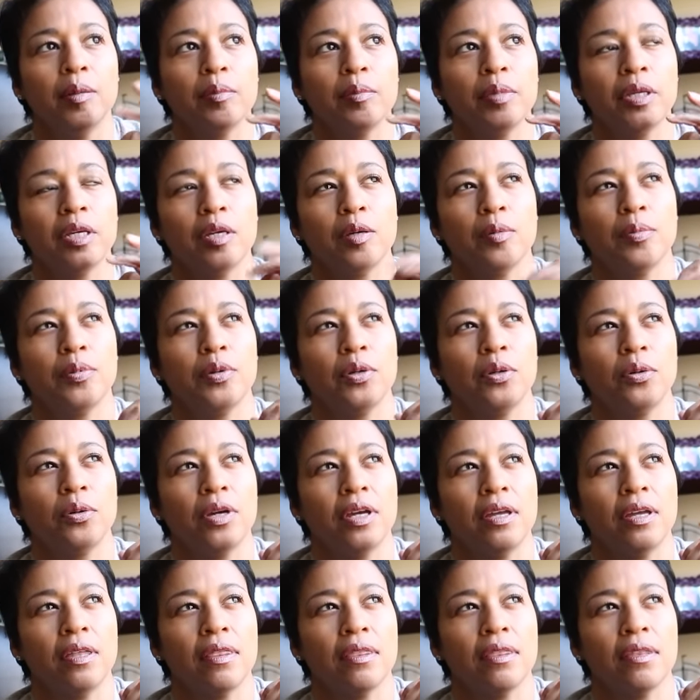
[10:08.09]
peekaboo
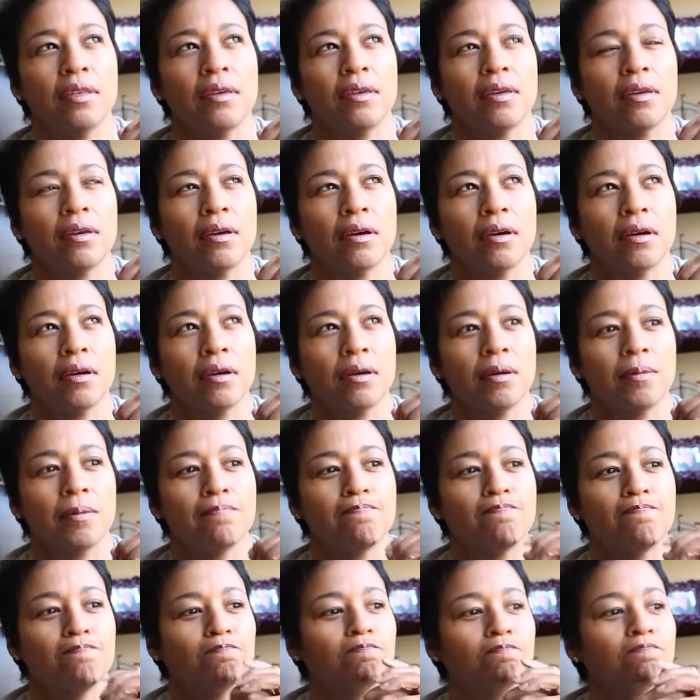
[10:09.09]
in
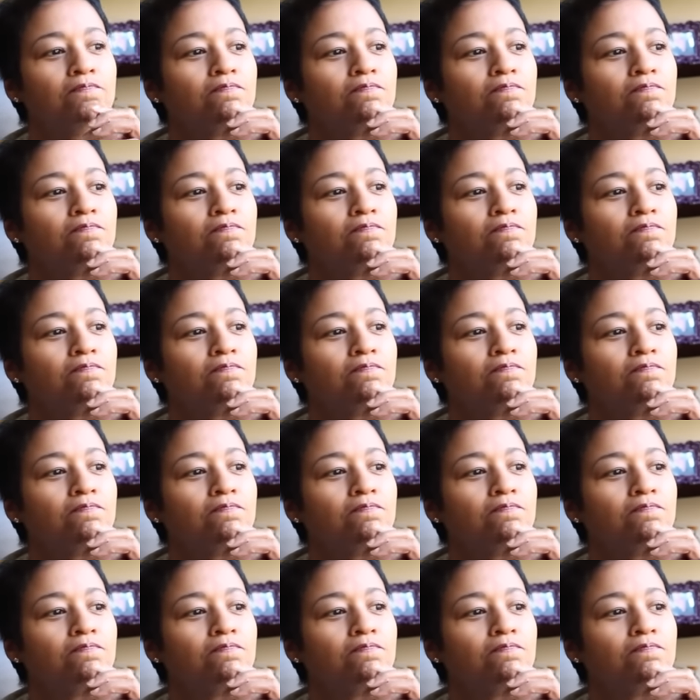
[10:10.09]
the,